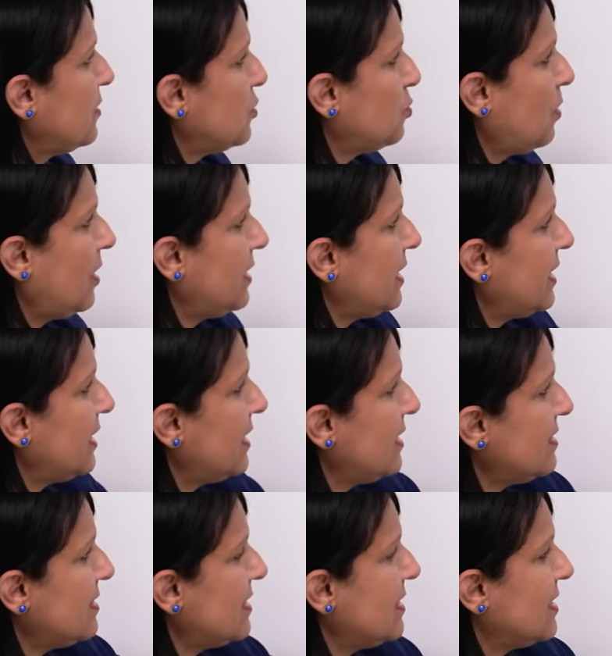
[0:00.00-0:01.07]
this one
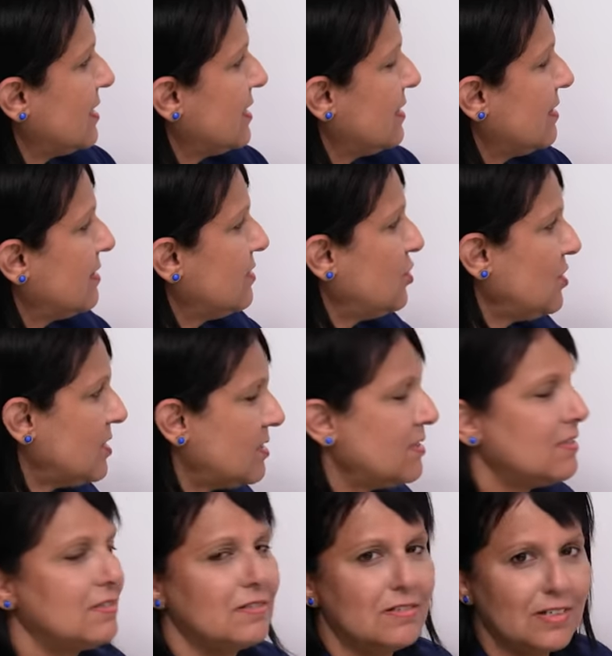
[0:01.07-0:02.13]
is
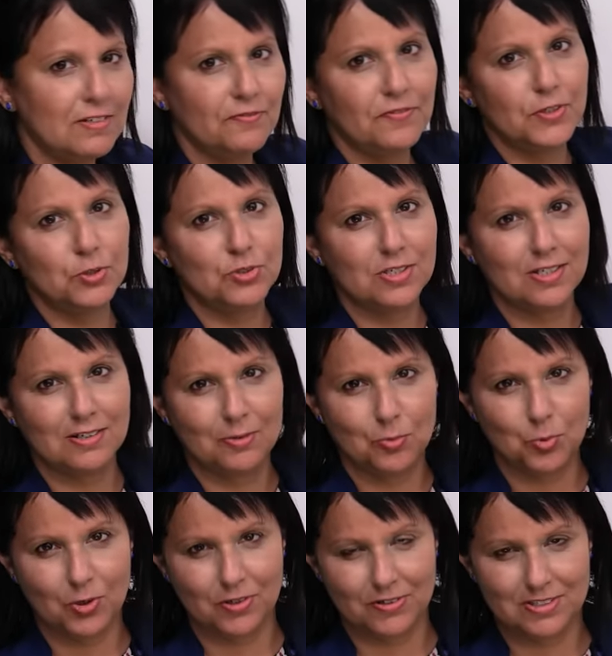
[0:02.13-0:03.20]
just confusing
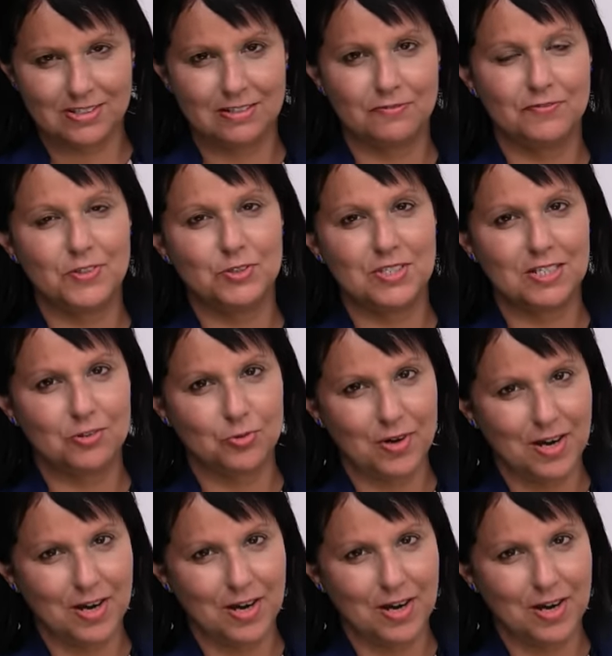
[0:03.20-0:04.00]
words, confusing